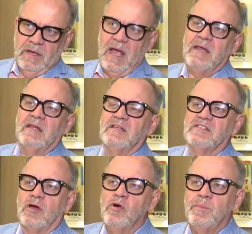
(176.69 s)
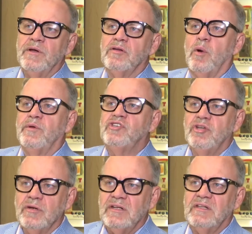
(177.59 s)
And it has opened
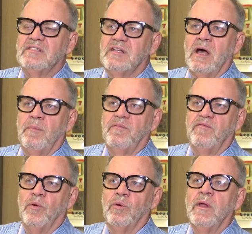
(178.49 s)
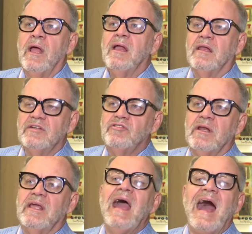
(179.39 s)
opportunities up for
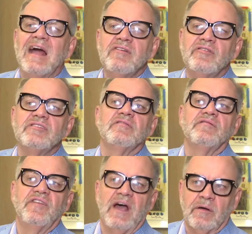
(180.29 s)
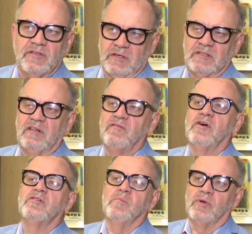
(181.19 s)
literally hundreds of thousands, if
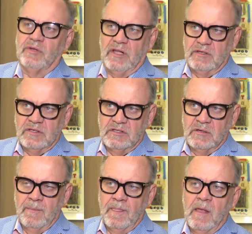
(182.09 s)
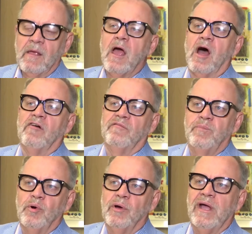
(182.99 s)
not millions, of
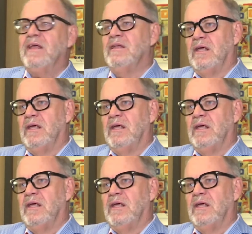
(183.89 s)
poor and